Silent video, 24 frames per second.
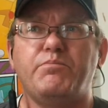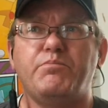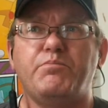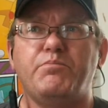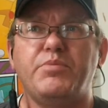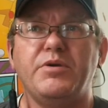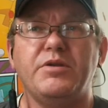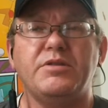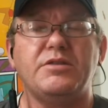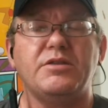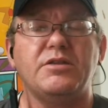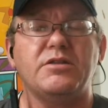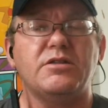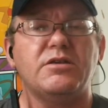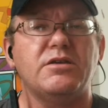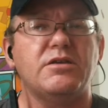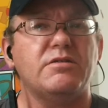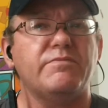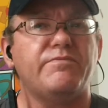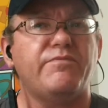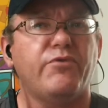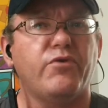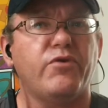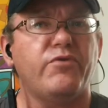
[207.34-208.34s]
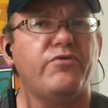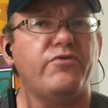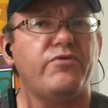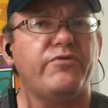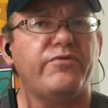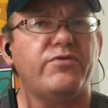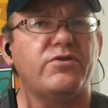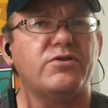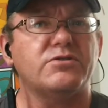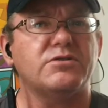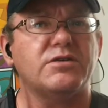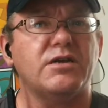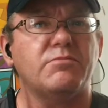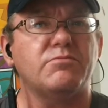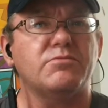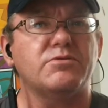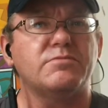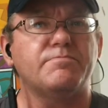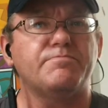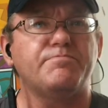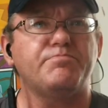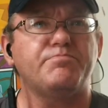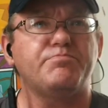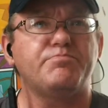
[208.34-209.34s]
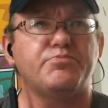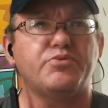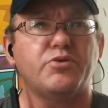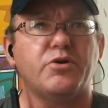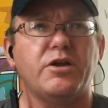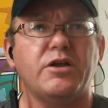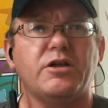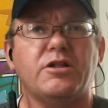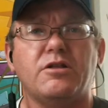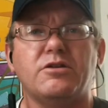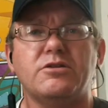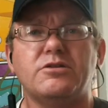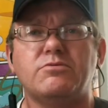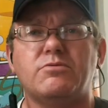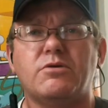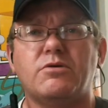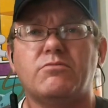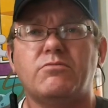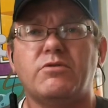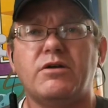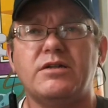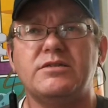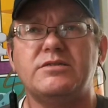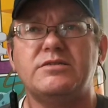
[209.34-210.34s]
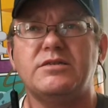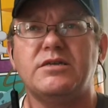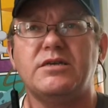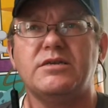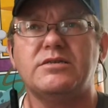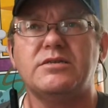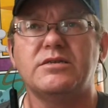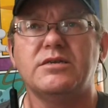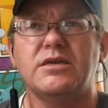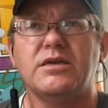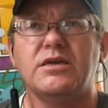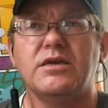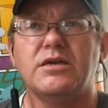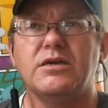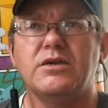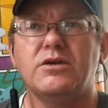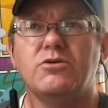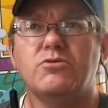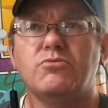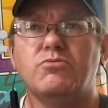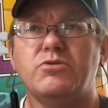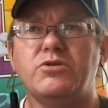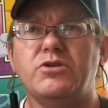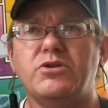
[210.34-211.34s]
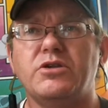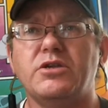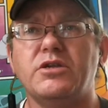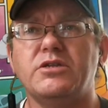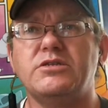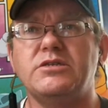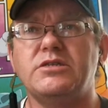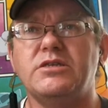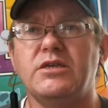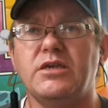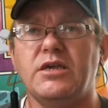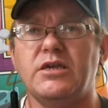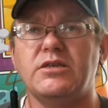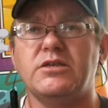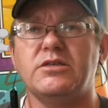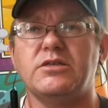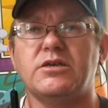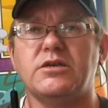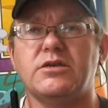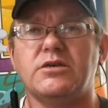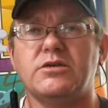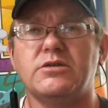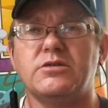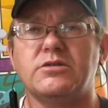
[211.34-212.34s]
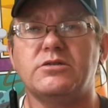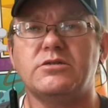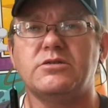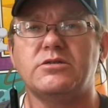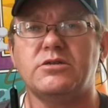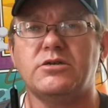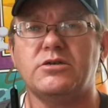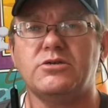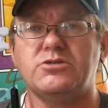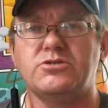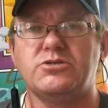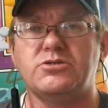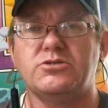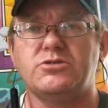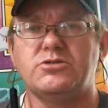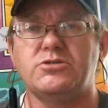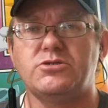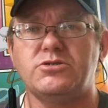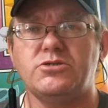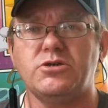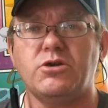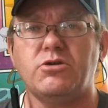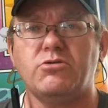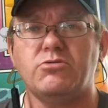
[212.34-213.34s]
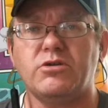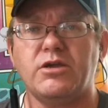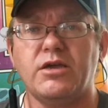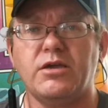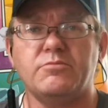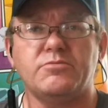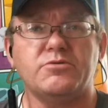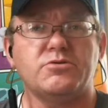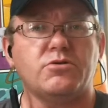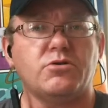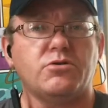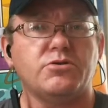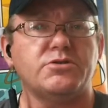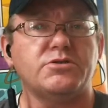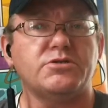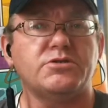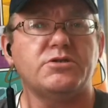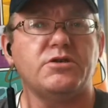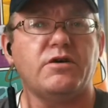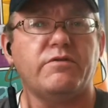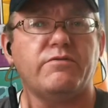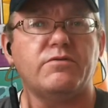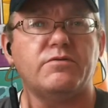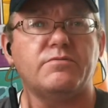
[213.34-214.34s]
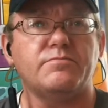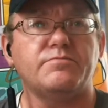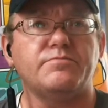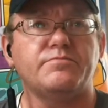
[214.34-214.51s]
beat the Elite Four for the first time, was pretty close to what Red's is when you get to the end of the Johto games, Gold and Silver.